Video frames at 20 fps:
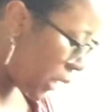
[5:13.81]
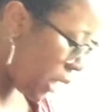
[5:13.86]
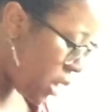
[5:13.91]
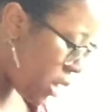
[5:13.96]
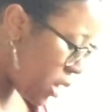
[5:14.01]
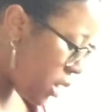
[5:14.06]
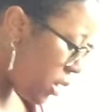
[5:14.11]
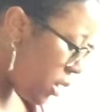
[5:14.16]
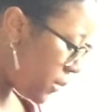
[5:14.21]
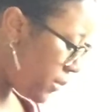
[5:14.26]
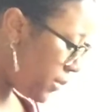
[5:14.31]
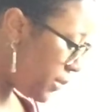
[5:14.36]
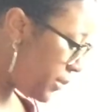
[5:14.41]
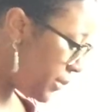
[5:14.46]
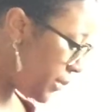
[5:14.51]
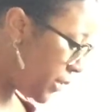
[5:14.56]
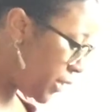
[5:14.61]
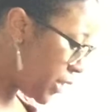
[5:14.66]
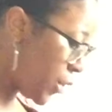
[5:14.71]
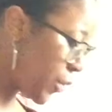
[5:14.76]
Um,
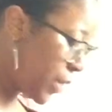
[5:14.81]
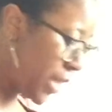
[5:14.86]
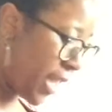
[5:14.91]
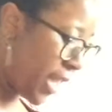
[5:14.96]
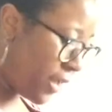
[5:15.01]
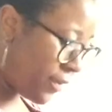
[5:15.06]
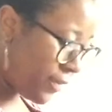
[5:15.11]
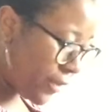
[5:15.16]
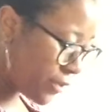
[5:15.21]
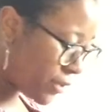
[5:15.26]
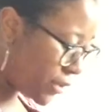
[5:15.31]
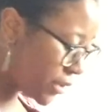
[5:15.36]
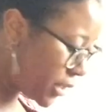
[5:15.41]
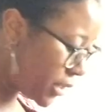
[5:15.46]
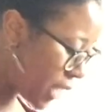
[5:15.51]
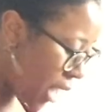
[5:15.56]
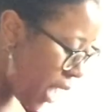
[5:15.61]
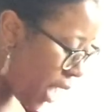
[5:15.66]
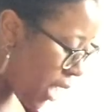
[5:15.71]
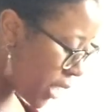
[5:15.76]
so yeah, those are
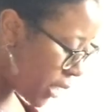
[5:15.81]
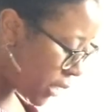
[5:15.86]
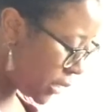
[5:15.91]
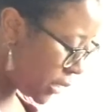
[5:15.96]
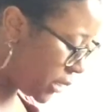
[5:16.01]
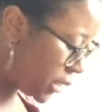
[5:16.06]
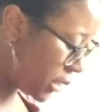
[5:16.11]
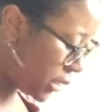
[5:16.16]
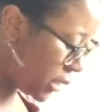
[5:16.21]
socks.